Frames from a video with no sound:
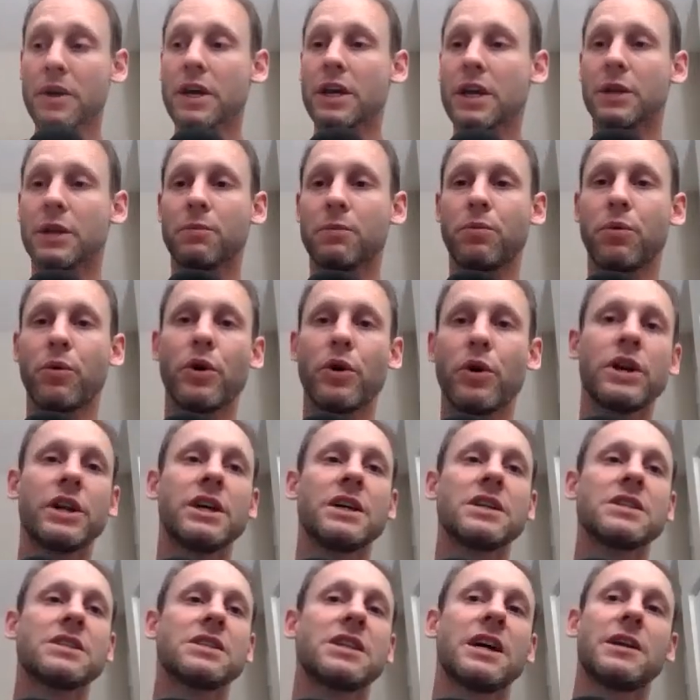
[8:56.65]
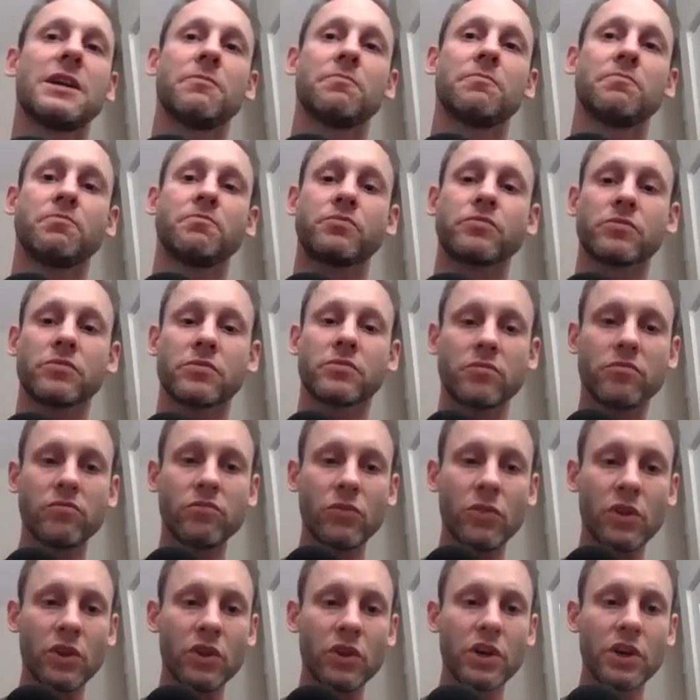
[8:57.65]
The point is that
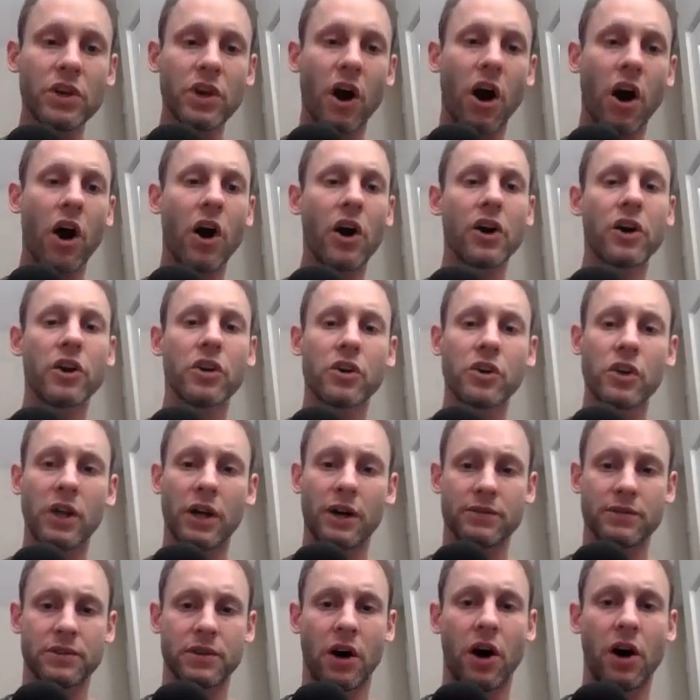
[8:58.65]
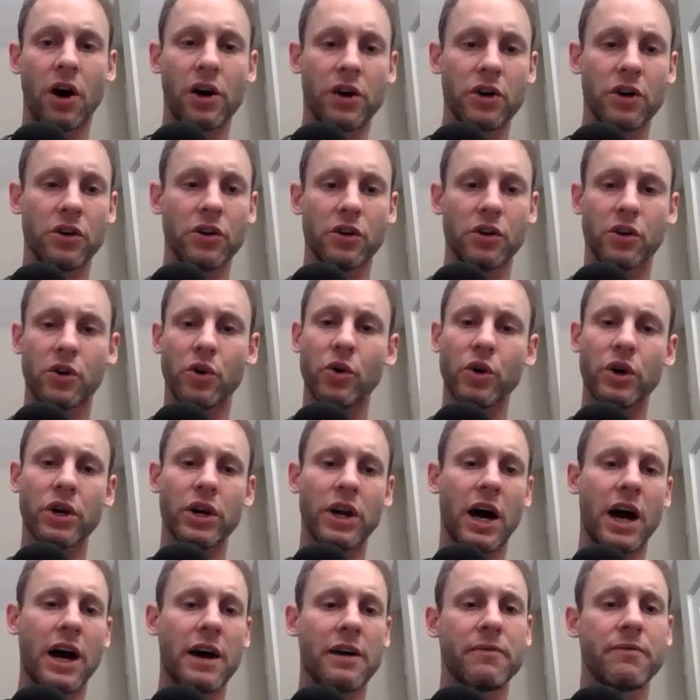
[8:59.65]
you had article after article.
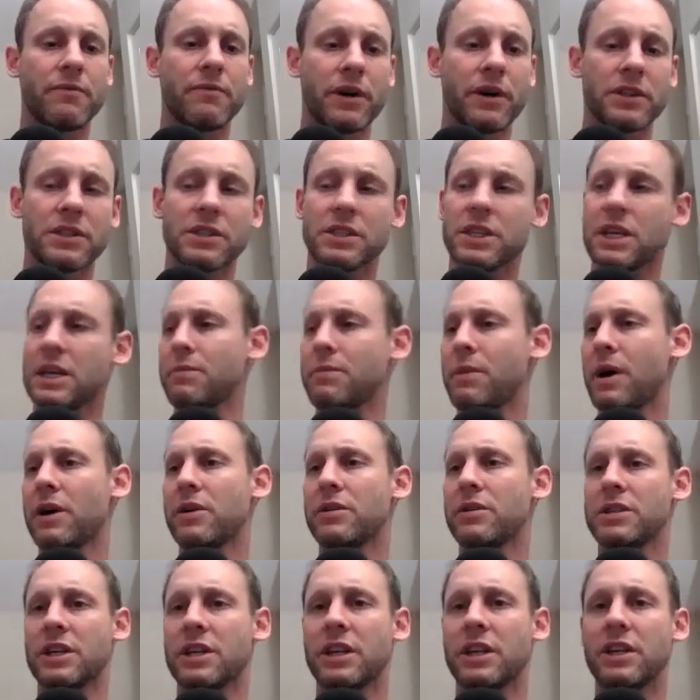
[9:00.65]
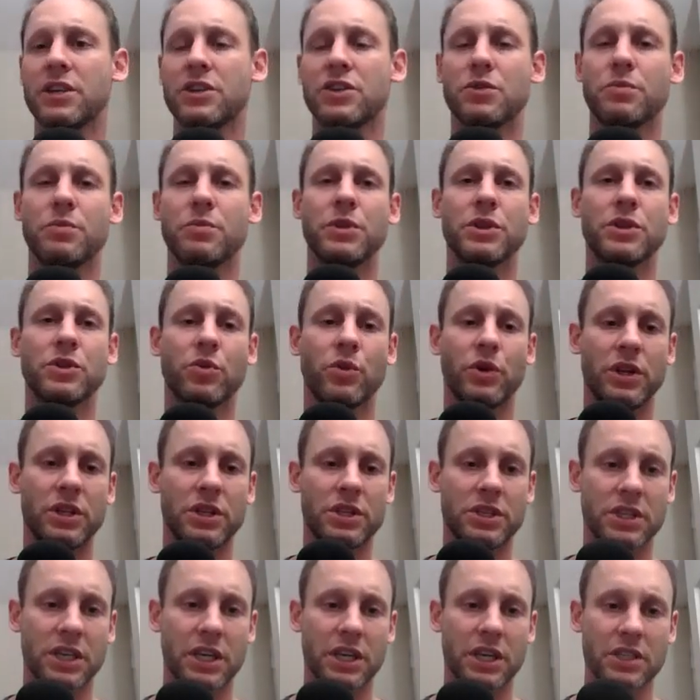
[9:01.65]
Guggenheim funds came out and said it should be
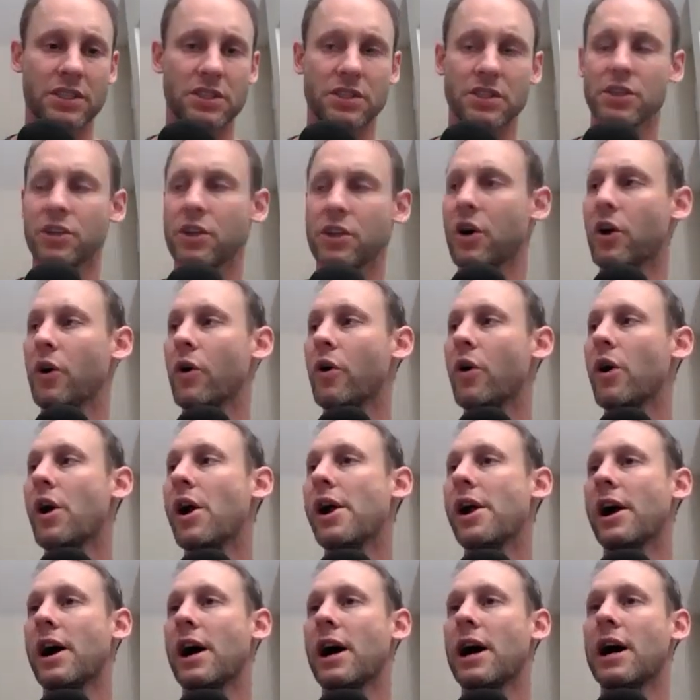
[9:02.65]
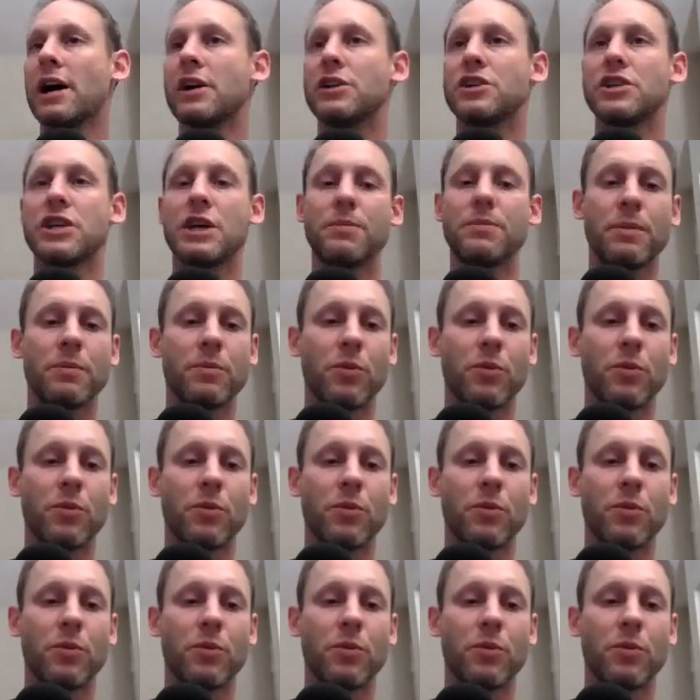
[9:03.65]
26. JP